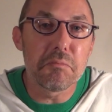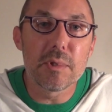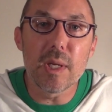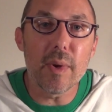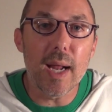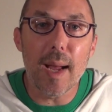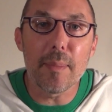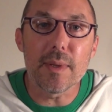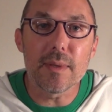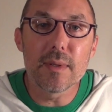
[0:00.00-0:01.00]
See what
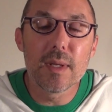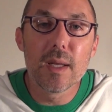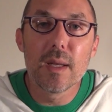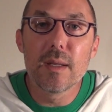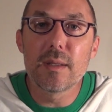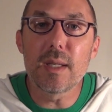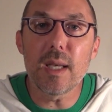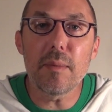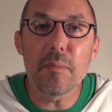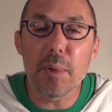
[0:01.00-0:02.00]
happens.
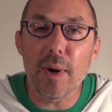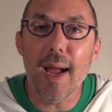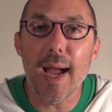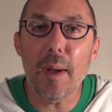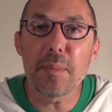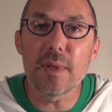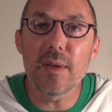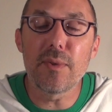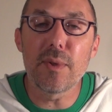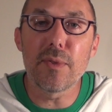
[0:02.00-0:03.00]
See perhaps
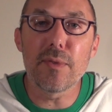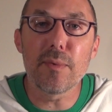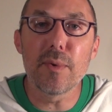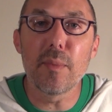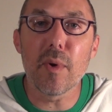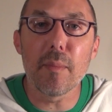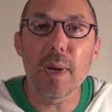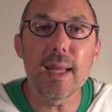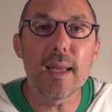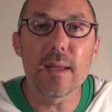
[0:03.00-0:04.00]
if you threw more
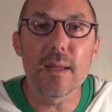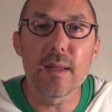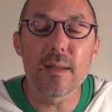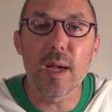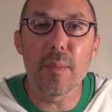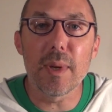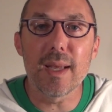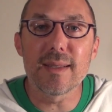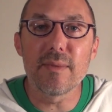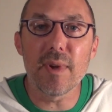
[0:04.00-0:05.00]
money into this company
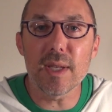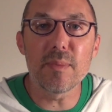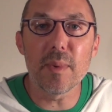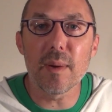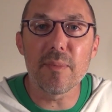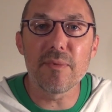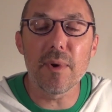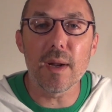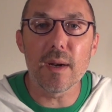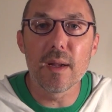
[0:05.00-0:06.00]
as investment up
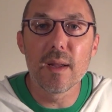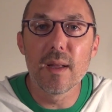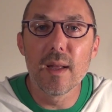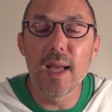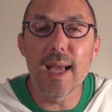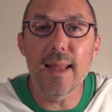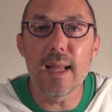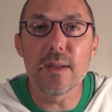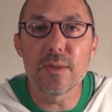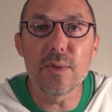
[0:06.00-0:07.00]
front and
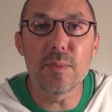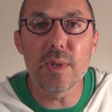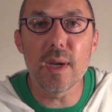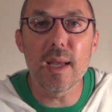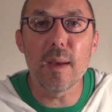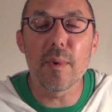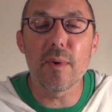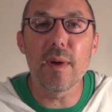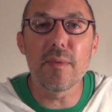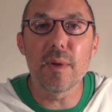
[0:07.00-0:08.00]
then assumed you could get more
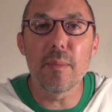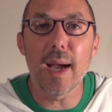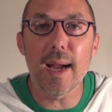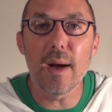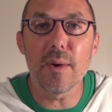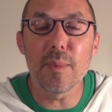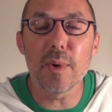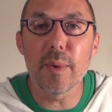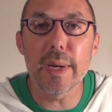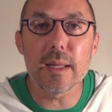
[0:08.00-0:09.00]
revenue back out more
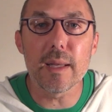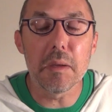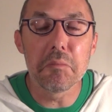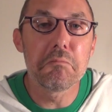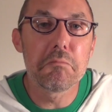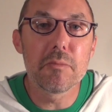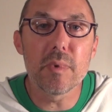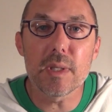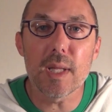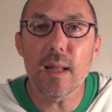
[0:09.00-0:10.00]
quickly,
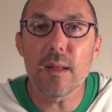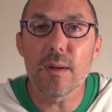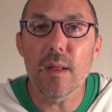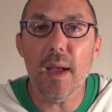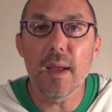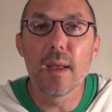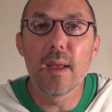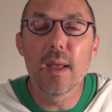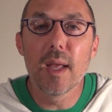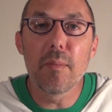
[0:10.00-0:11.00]
what's that look like?
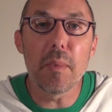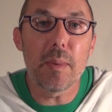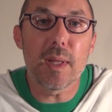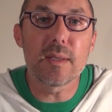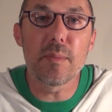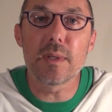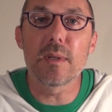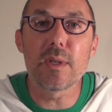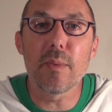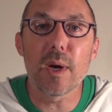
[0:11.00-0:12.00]
Maybe that's a
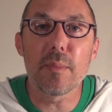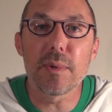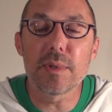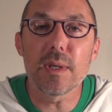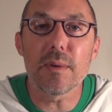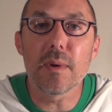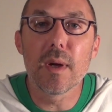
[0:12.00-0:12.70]
business you want to pursue.